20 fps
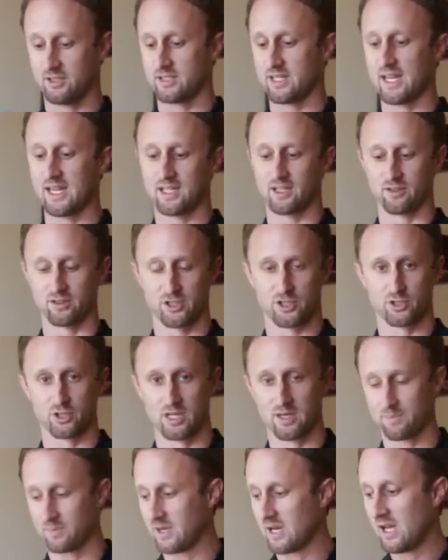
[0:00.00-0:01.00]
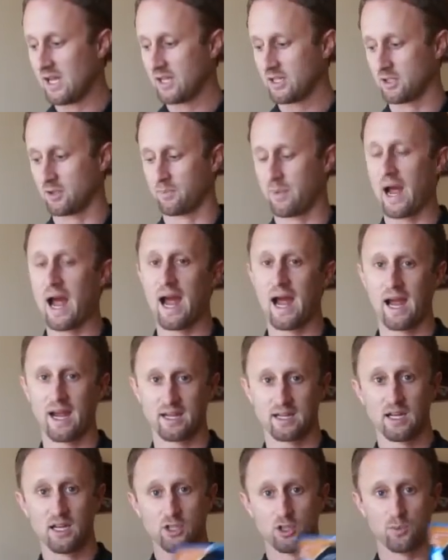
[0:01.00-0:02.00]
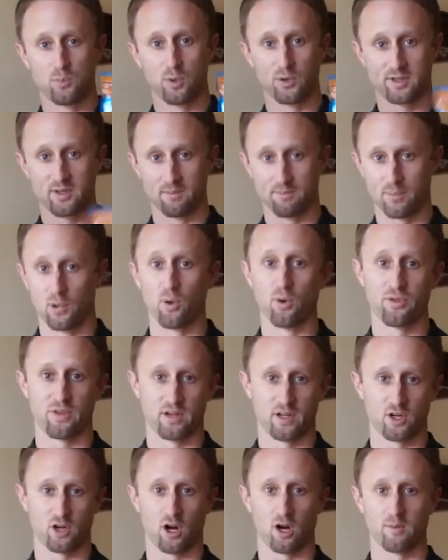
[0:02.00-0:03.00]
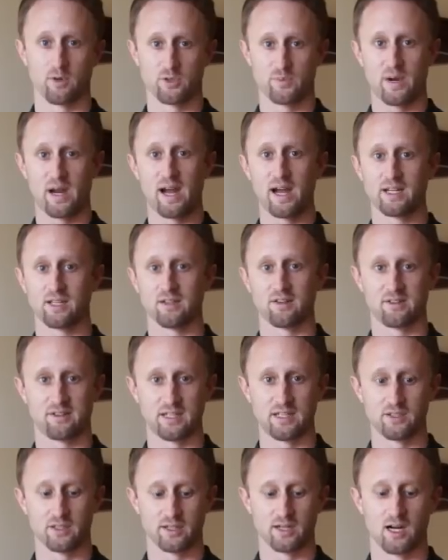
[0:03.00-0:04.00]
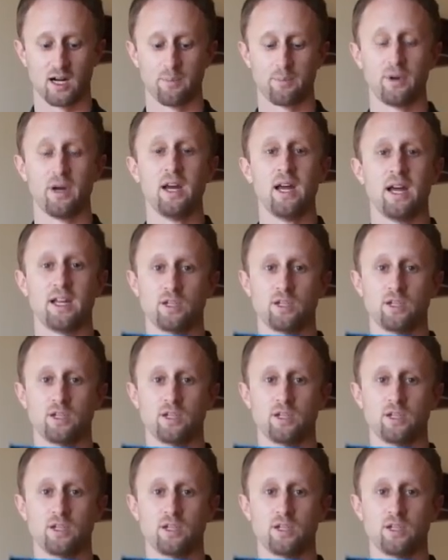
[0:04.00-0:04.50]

You take your strip, your bag, you put them both in a garbage bag, you seal it up,